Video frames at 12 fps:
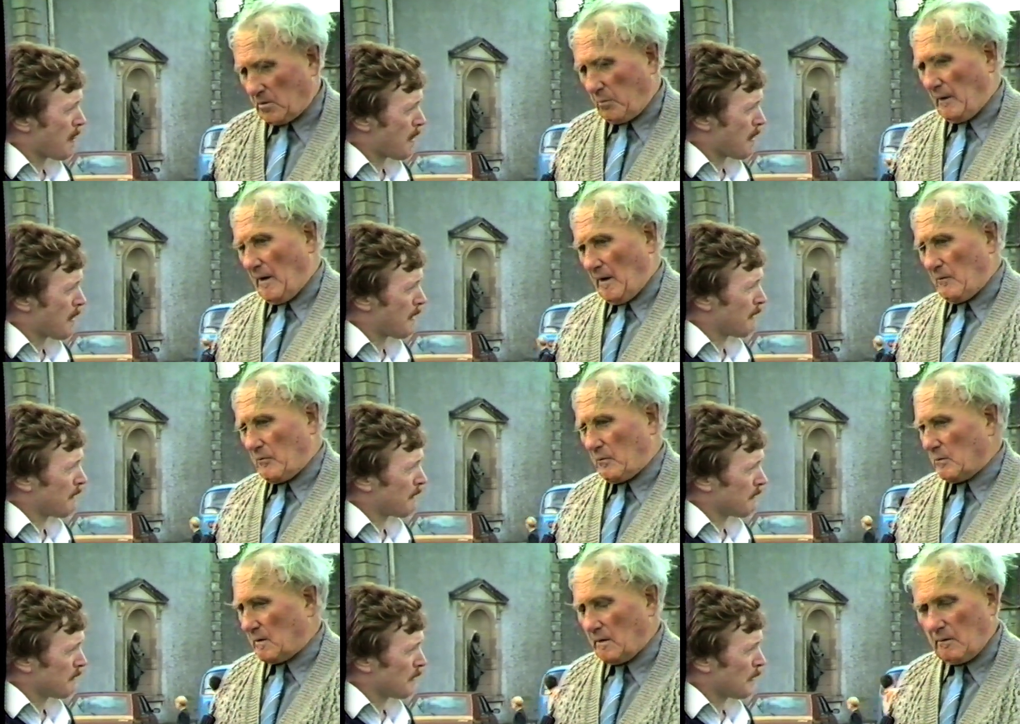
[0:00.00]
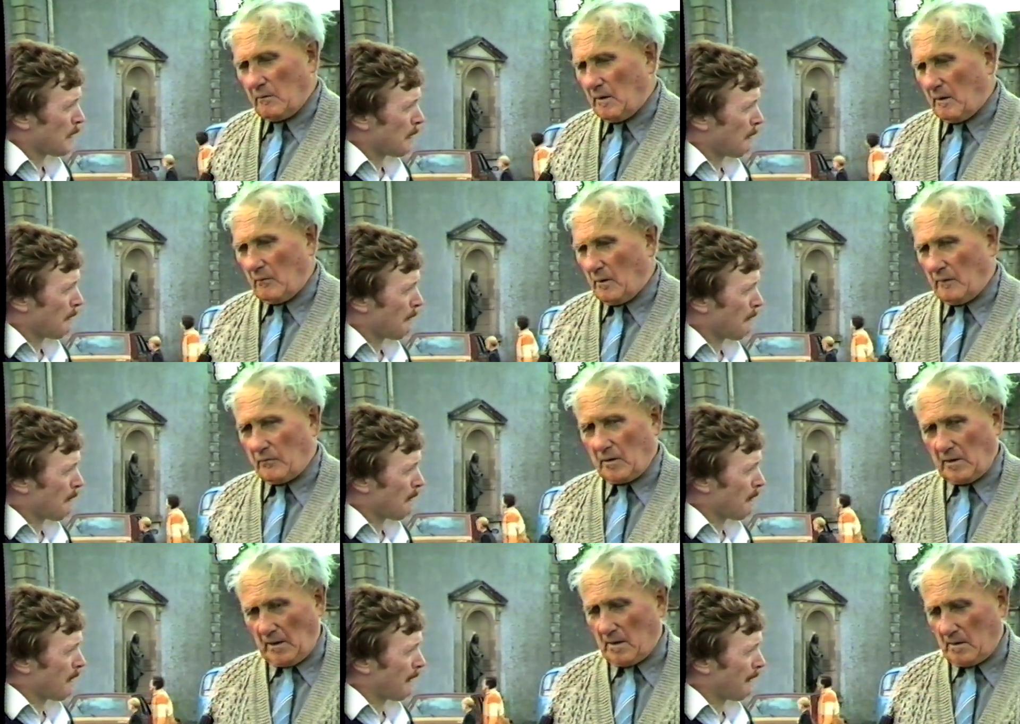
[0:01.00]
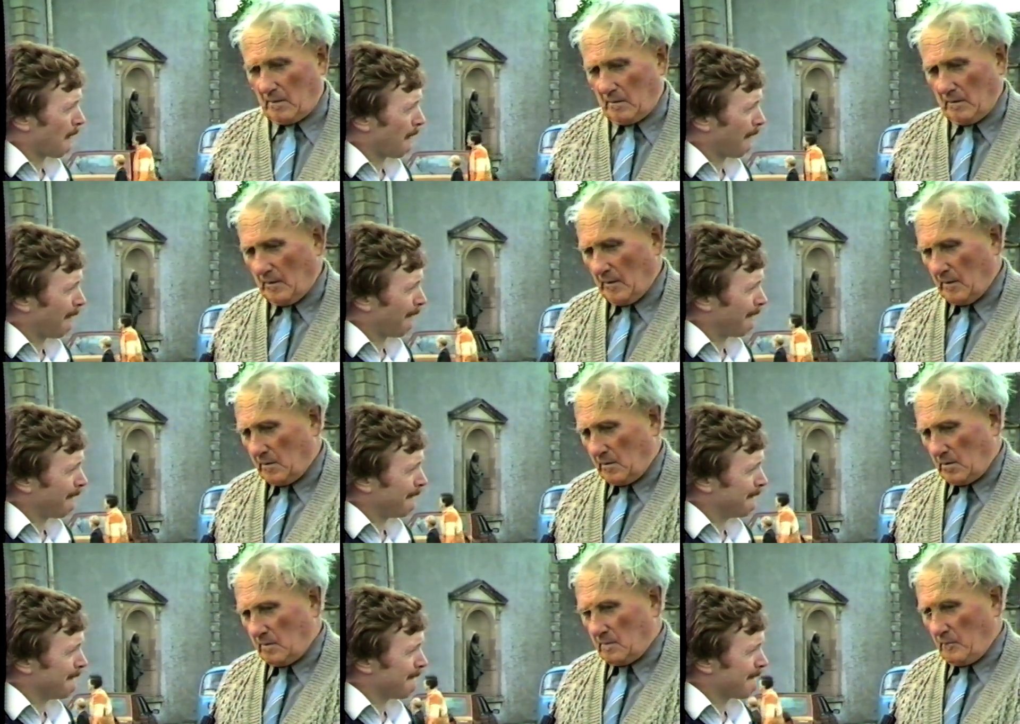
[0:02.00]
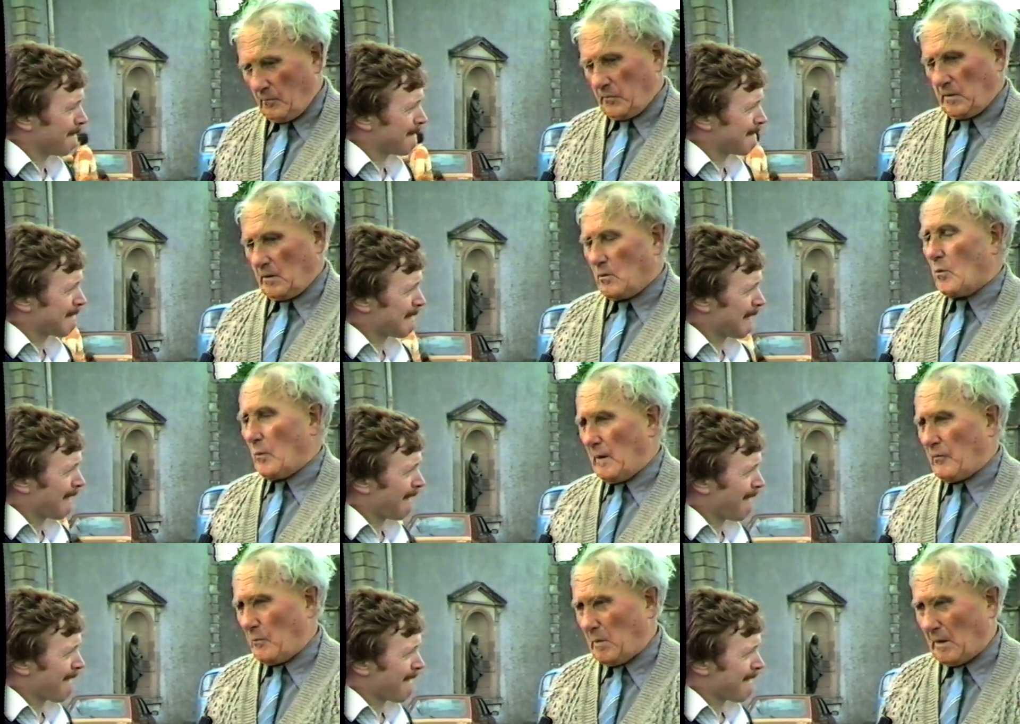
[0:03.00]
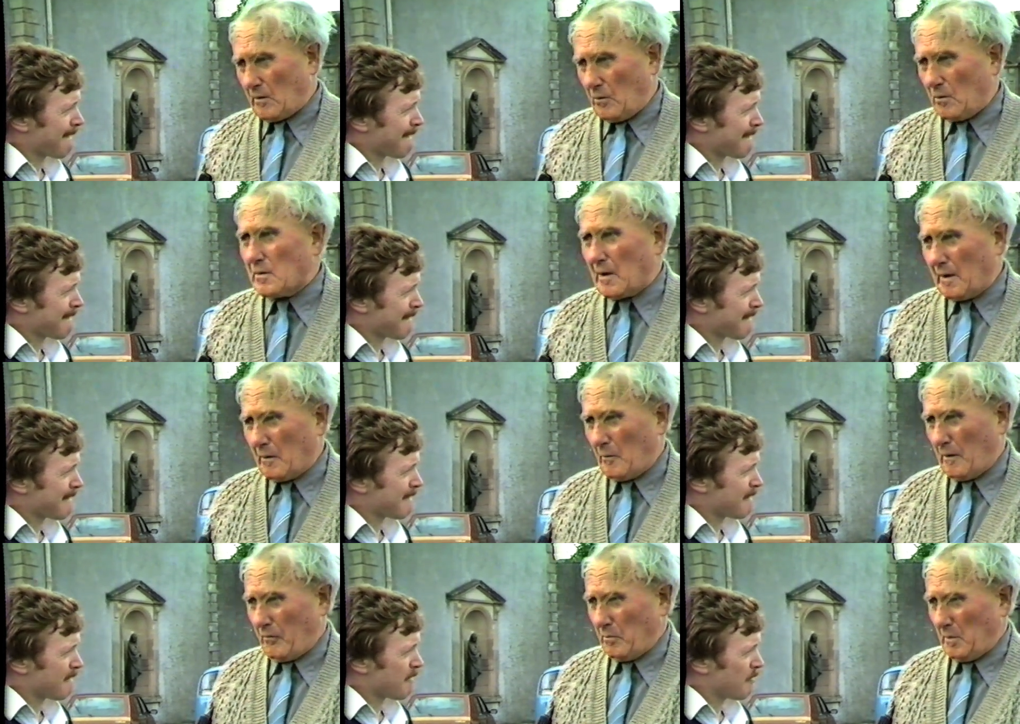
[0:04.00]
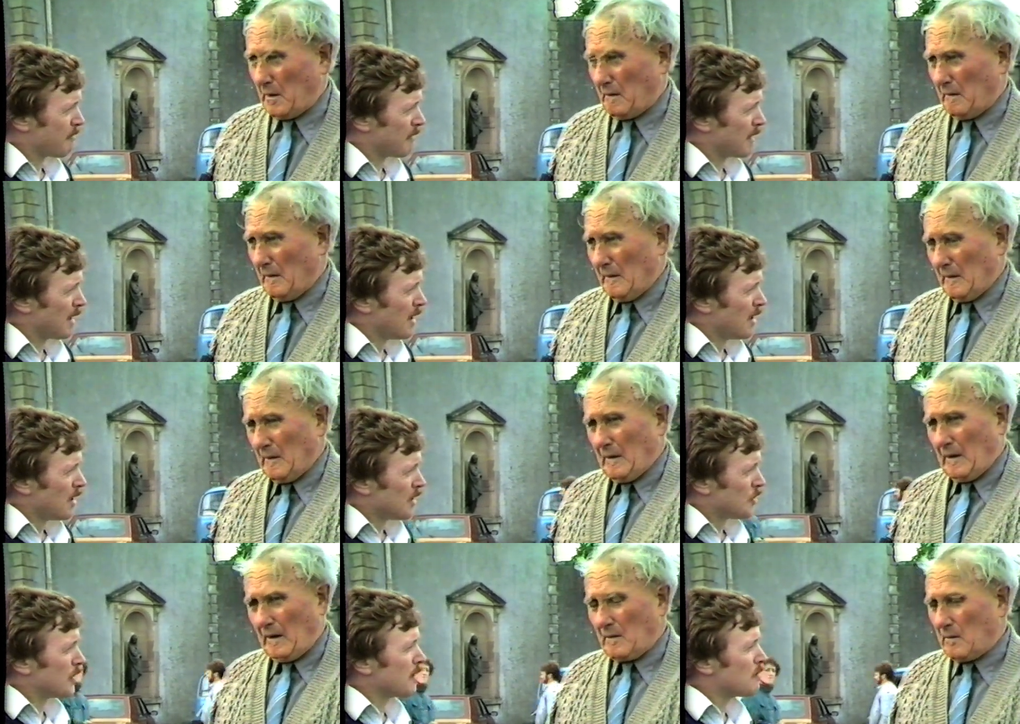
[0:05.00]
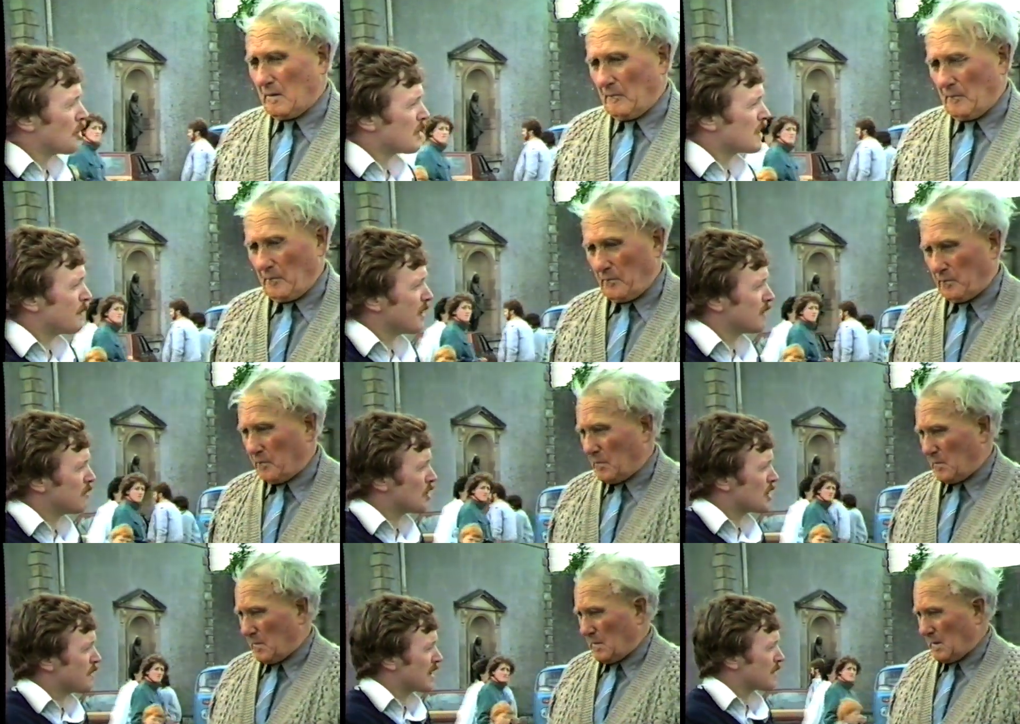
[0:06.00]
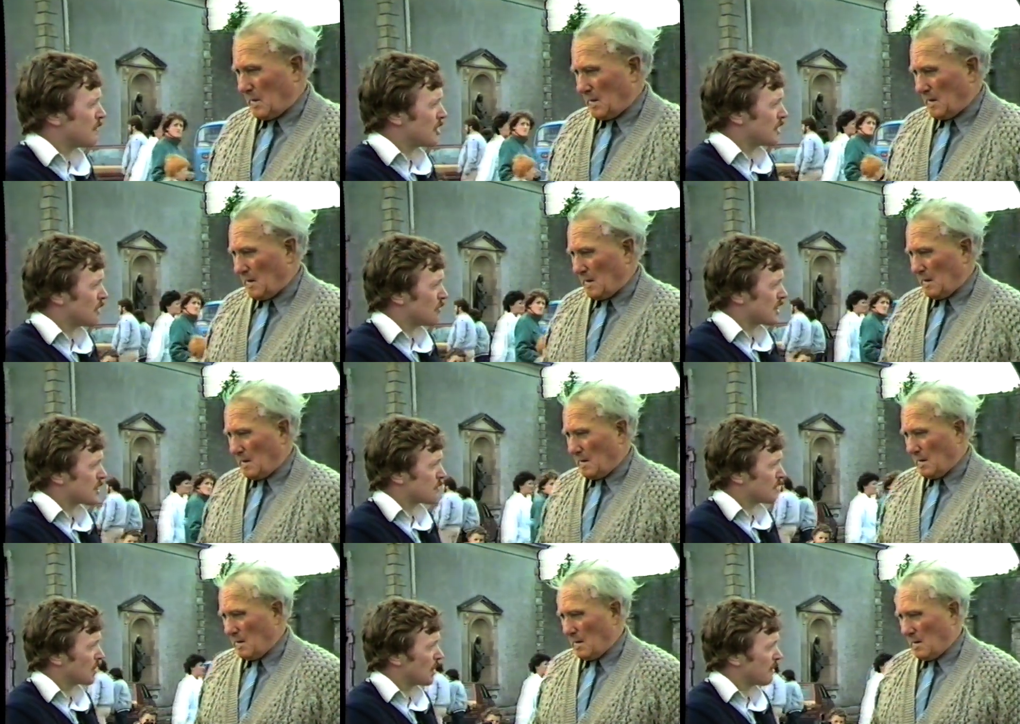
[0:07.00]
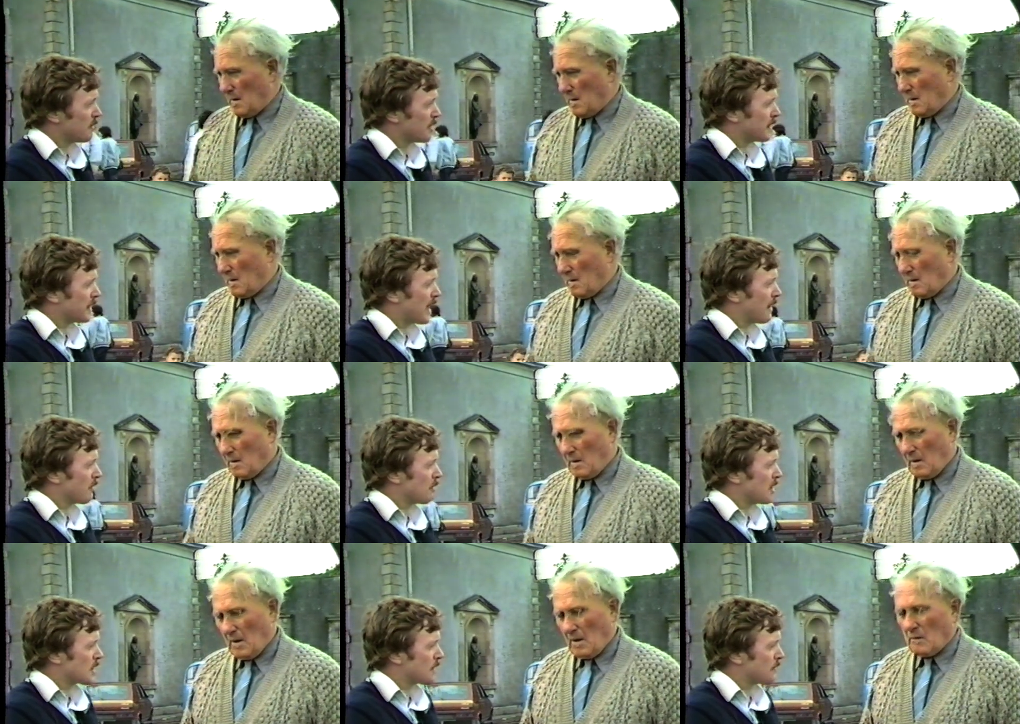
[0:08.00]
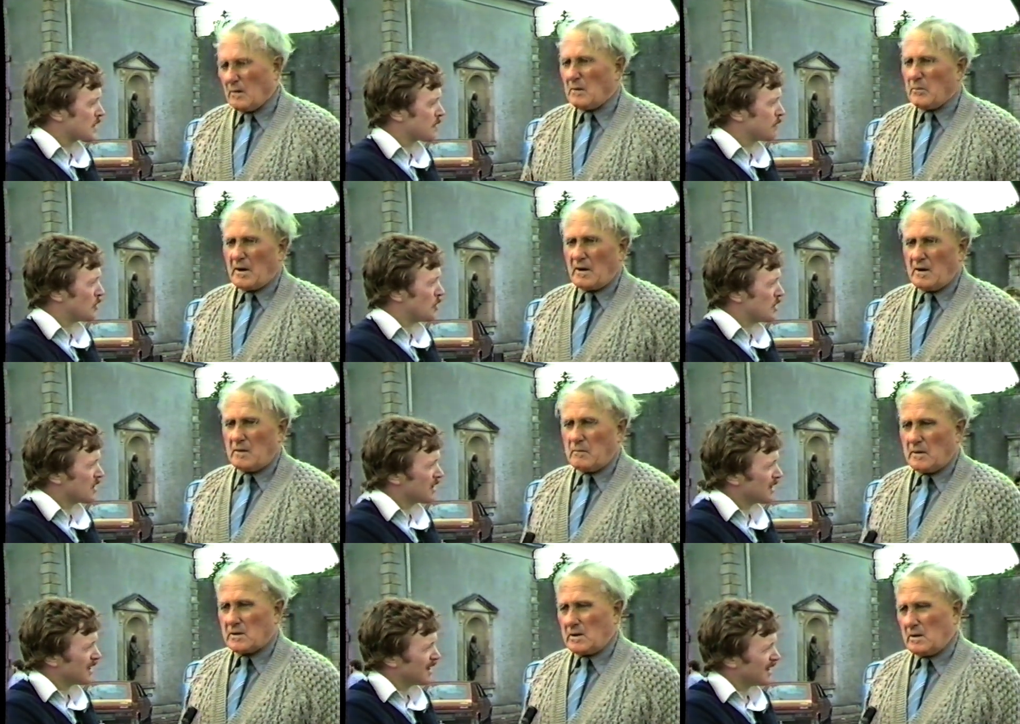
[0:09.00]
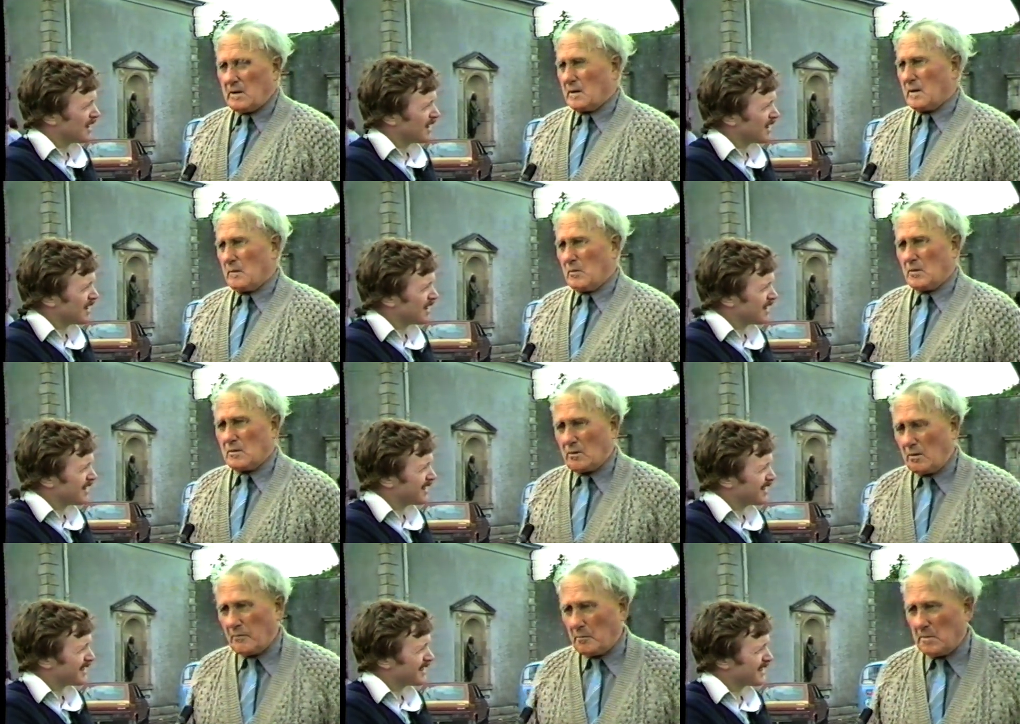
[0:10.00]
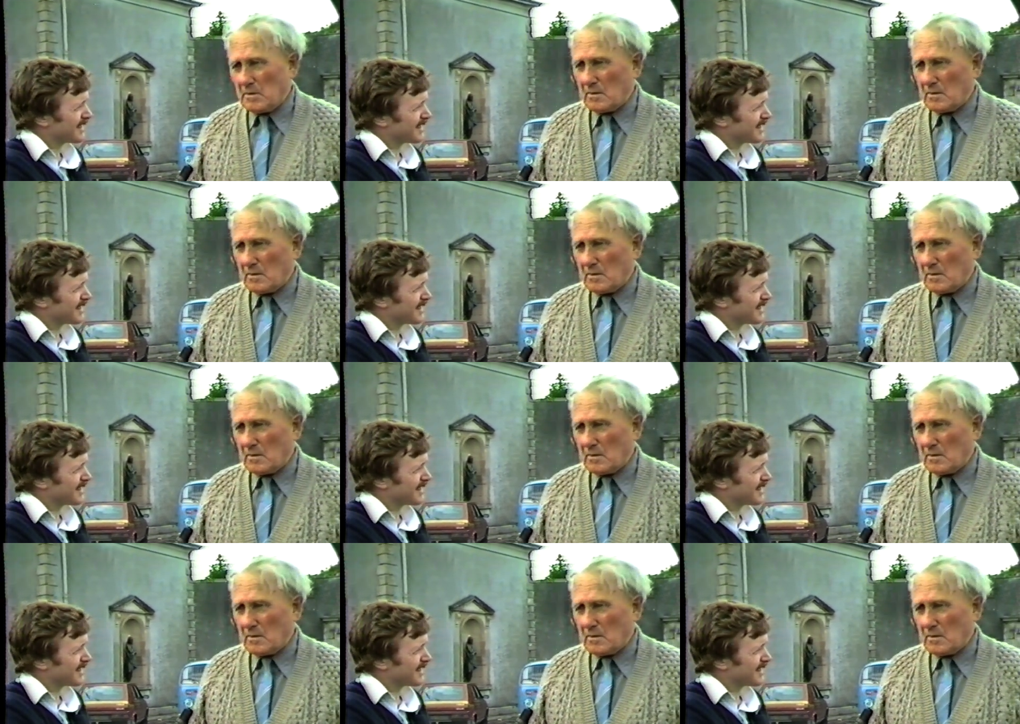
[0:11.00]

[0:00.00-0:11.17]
Speaker 1: we have to it, we'll have, we'll have to get that, go away from that, totally away from that.
Speaker 2: Do you think more, resp- more responsibility rests with the government? They have a minister for sport. We're
Speaker 1: always talking about governments,